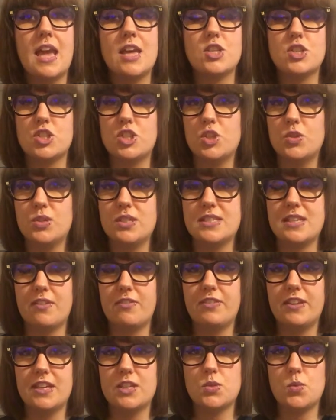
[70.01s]
As soon as I
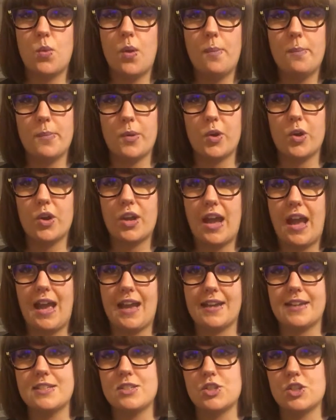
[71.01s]
finish one book, I
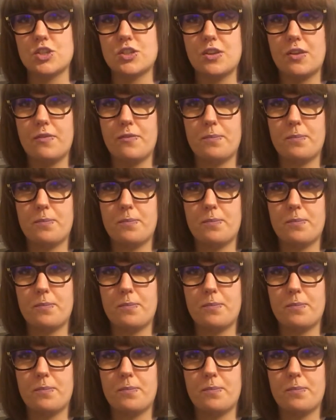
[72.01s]
can just